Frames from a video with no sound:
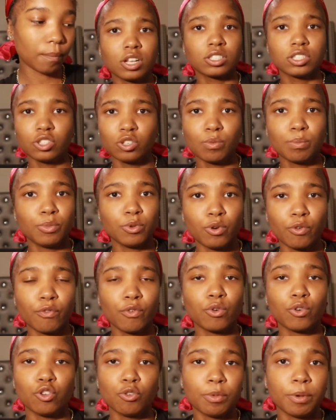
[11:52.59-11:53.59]
Y'all still
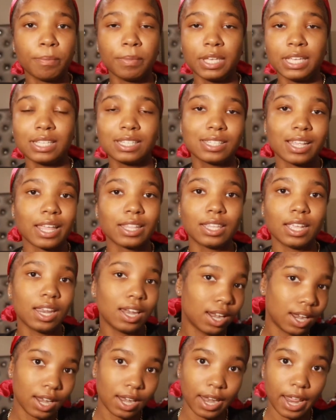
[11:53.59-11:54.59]
beautiful human beings at the
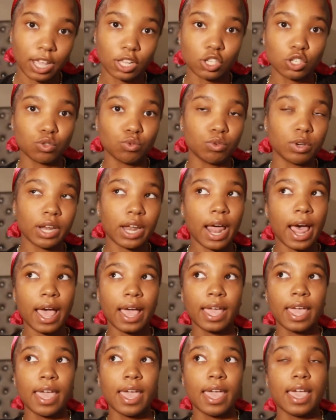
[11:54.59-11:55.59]
end of the day, so do not